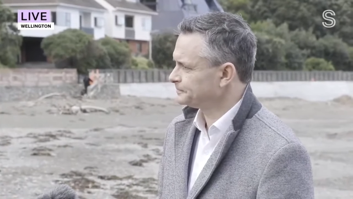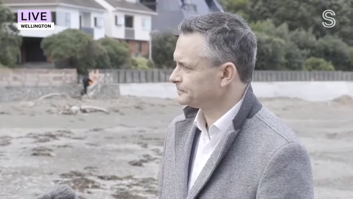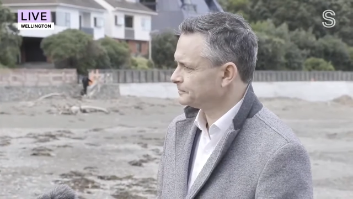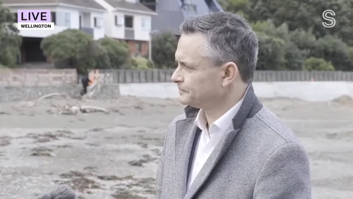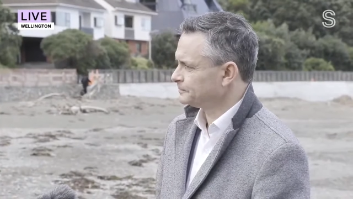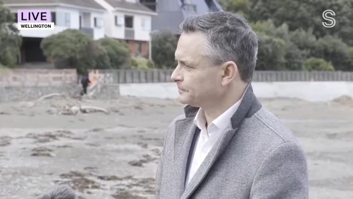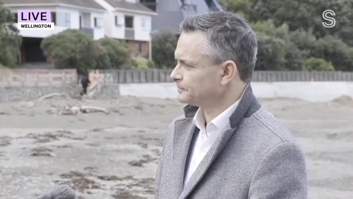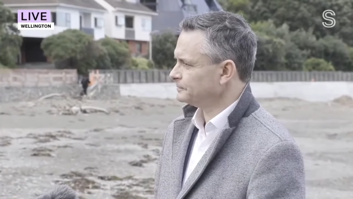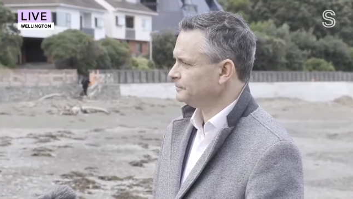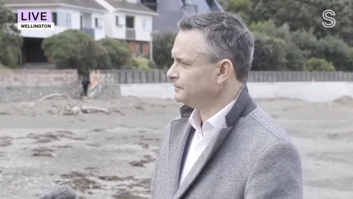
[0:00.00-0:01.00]

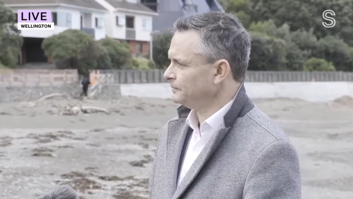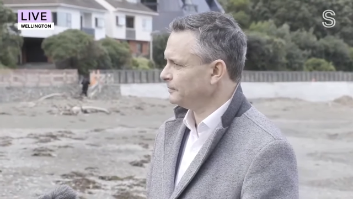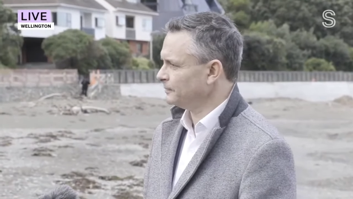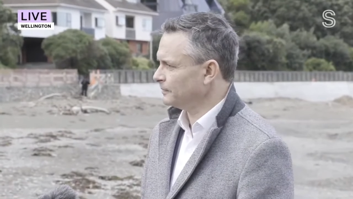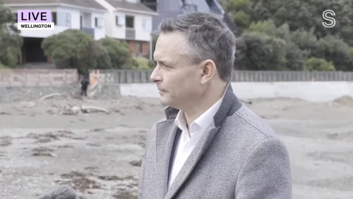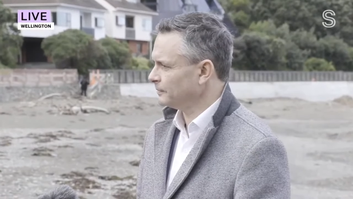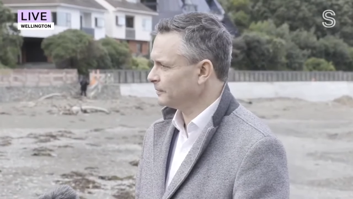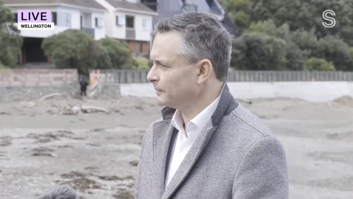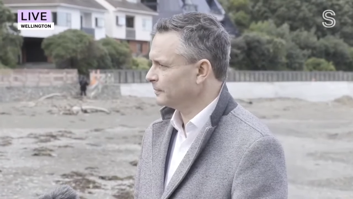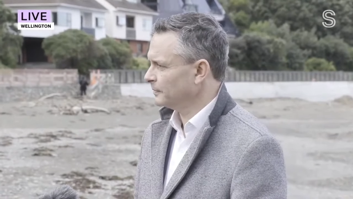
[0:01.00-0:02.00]

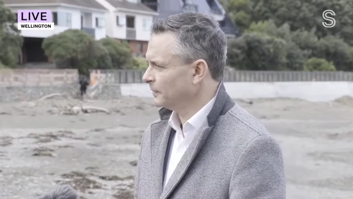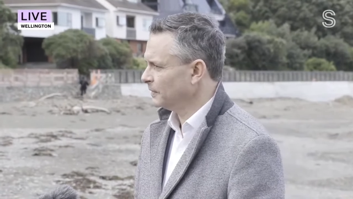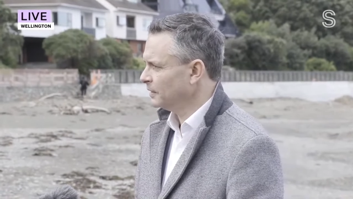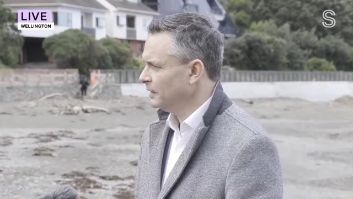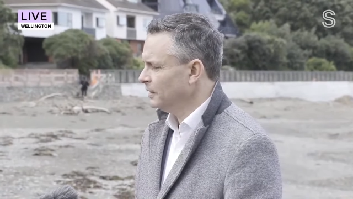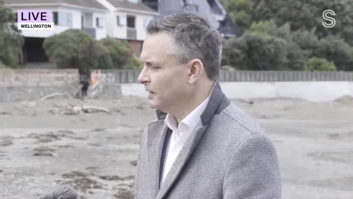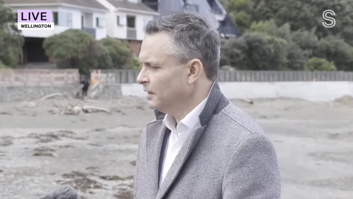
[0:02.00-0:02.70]
[no speech]